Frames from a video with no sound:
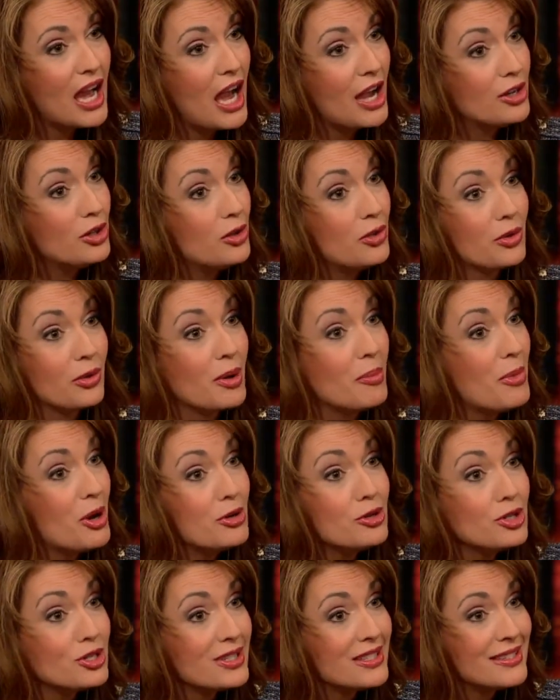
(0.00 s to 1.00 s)
I knew their
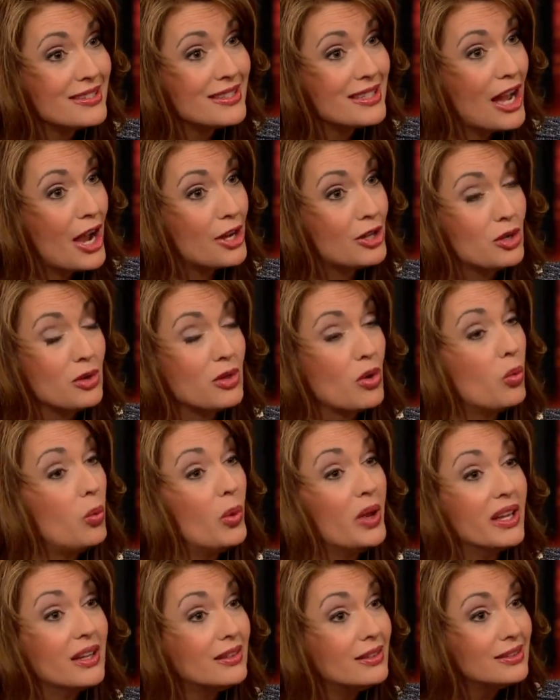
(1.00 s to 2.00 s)
emotions. I knew the
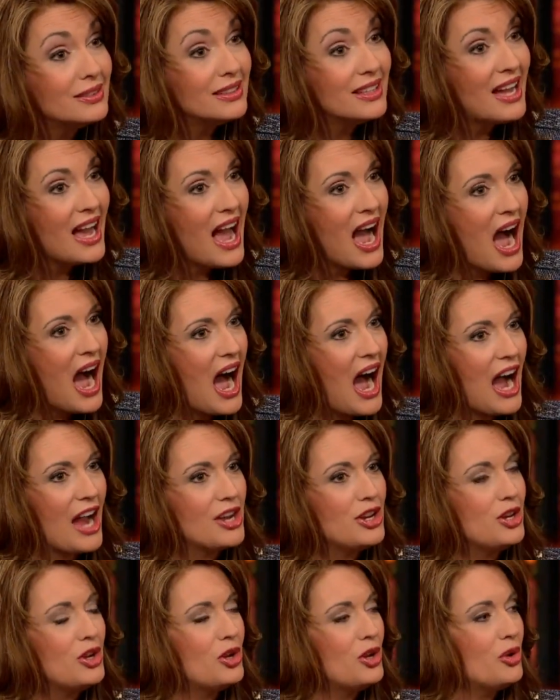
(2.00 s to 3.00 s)
will. I
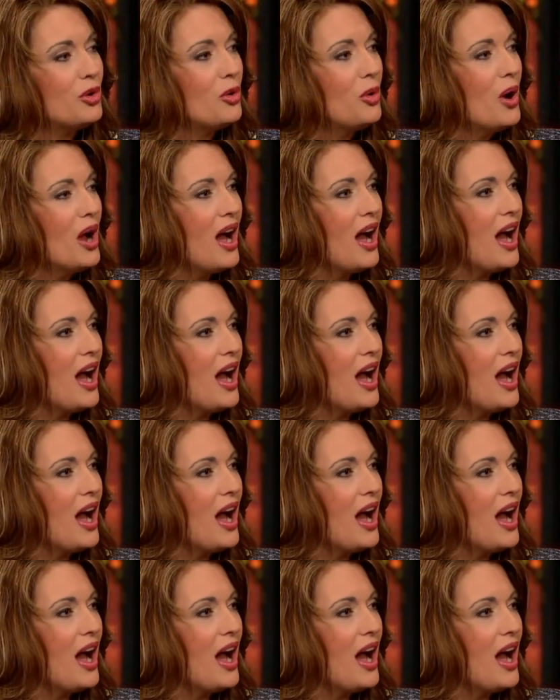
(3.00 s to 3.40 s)
knew